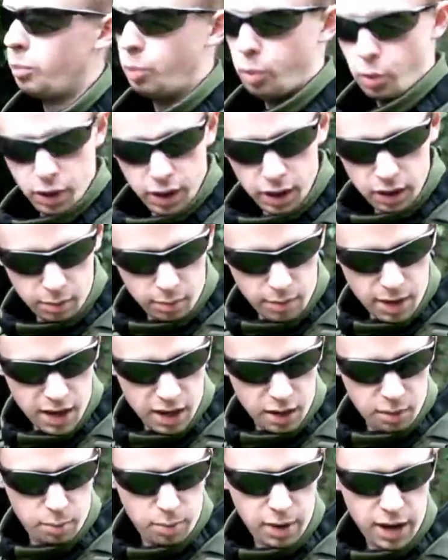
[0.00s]
putting the mag
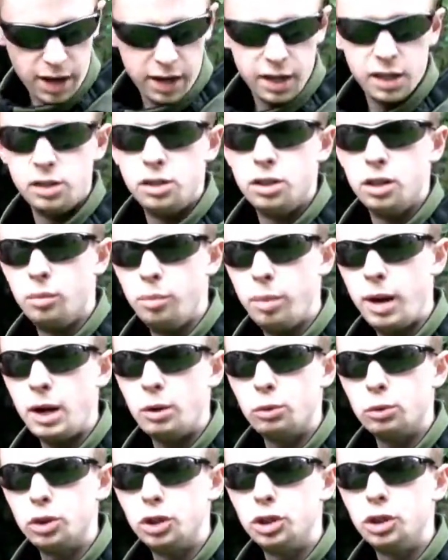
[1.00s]
back into the
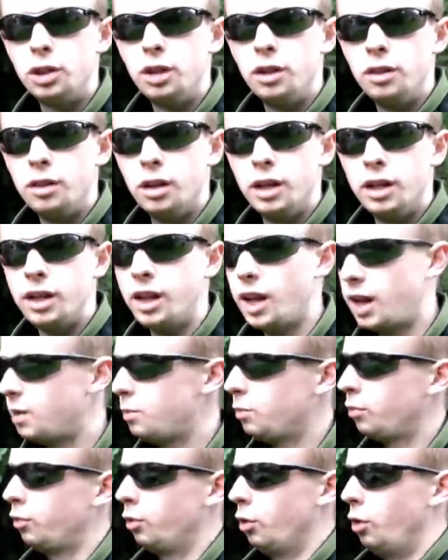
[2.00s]
pouch that it came
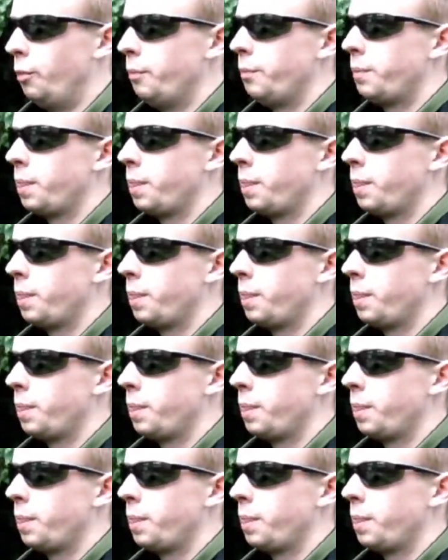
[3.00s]
from,